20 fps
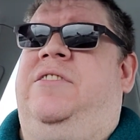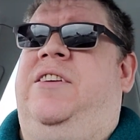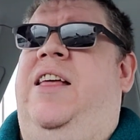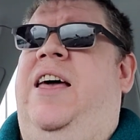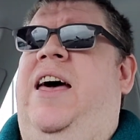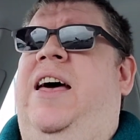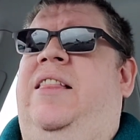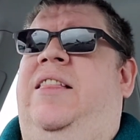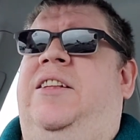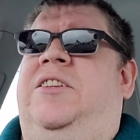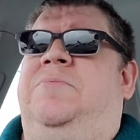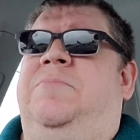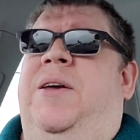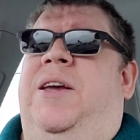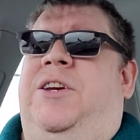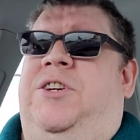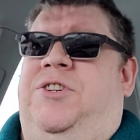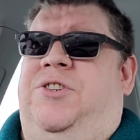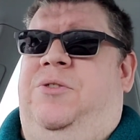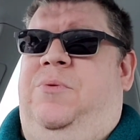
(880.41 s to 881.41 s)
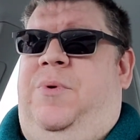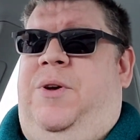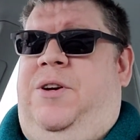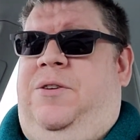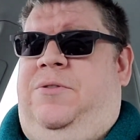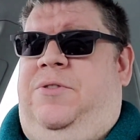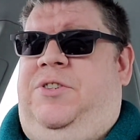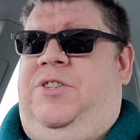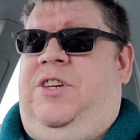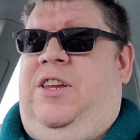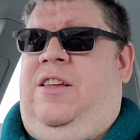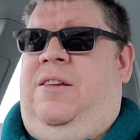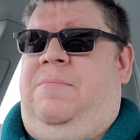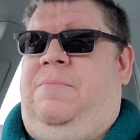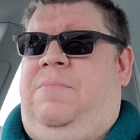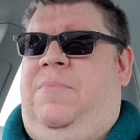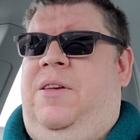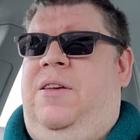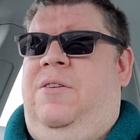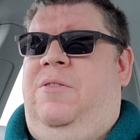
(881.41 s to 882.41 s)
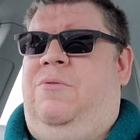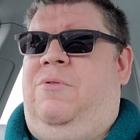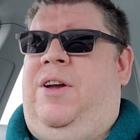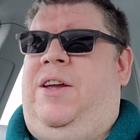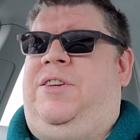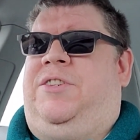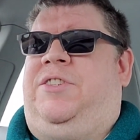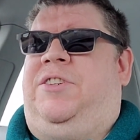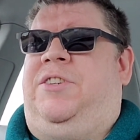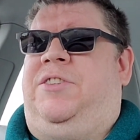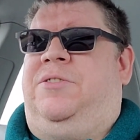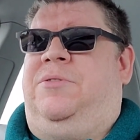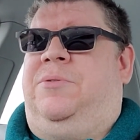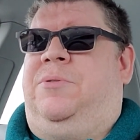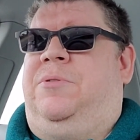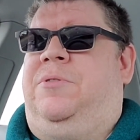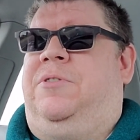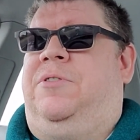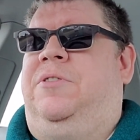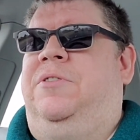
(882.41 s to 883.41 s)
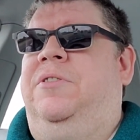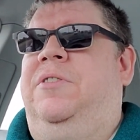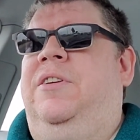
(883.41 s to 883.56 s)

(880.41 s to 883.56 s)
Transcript: Nah, let's make sure we don't seem racist or